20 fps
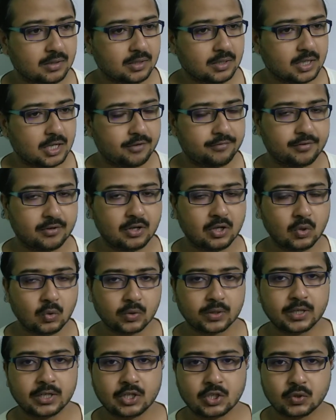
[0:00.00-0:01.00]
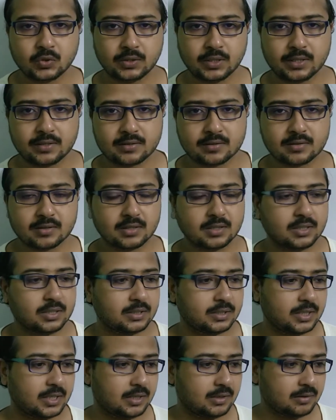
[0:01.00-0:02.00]
if you look into this,
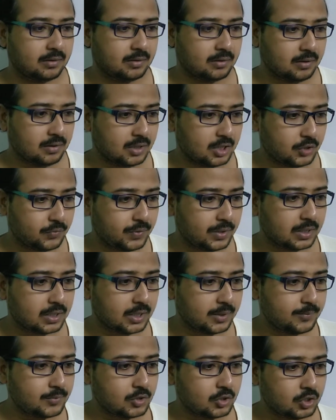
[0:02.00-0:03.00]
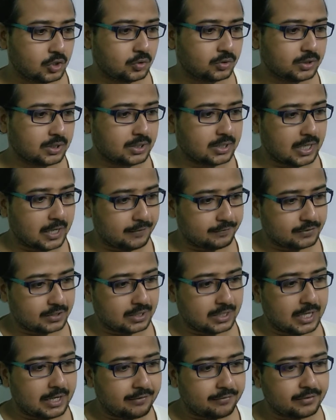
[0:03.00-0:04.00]
then you will come to know that
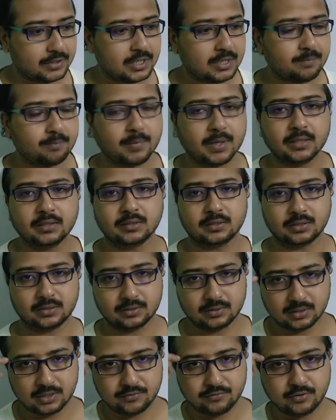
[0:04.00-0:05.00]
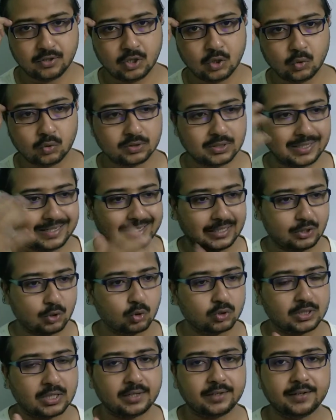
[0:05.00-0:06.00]
after every month, if we look at
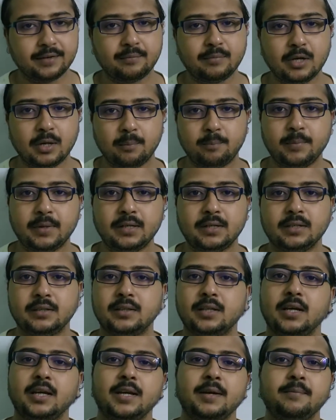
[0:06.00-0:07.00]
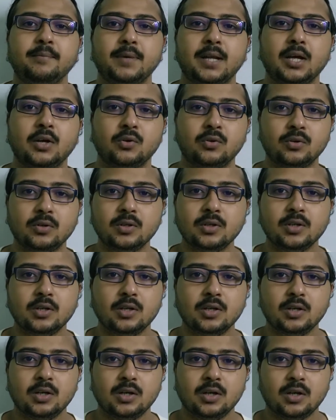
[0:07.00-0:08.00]
growth and development in the embryo,
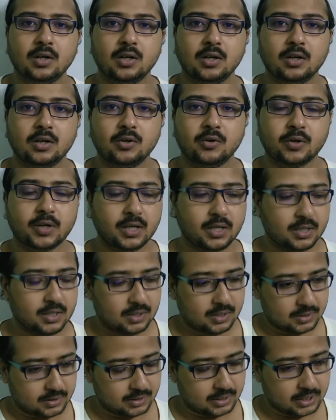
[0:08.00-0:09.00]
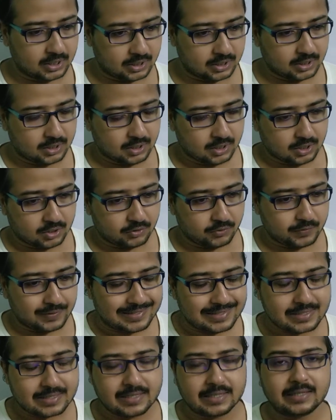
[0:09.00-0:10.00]
okay, then we will
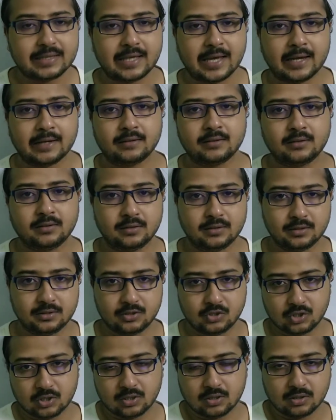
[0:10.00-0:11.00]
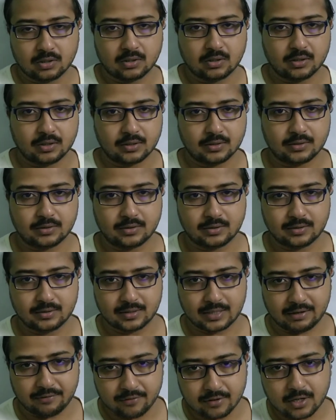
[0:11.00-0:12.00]
see that the
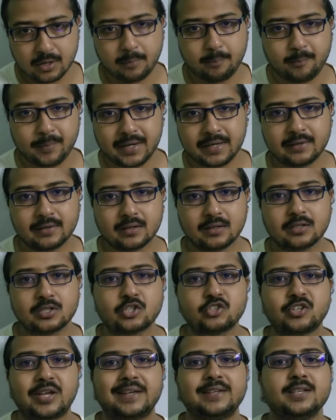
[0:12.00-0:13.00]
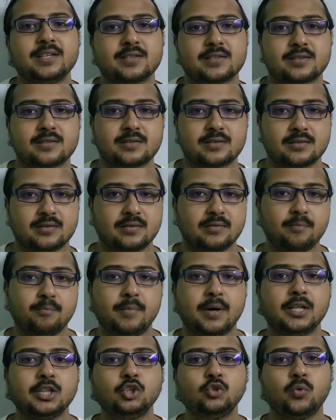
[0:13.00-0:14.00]
developmental stages
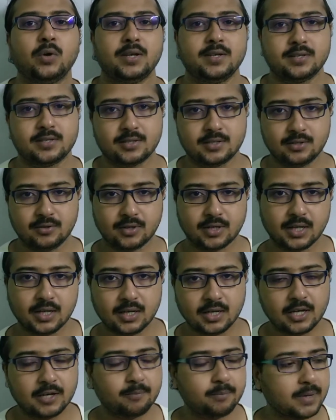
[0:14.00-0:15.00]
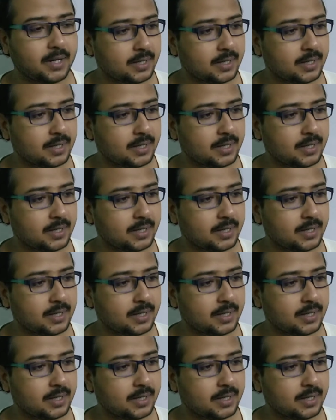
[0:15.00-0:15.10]
month wise. Okay, in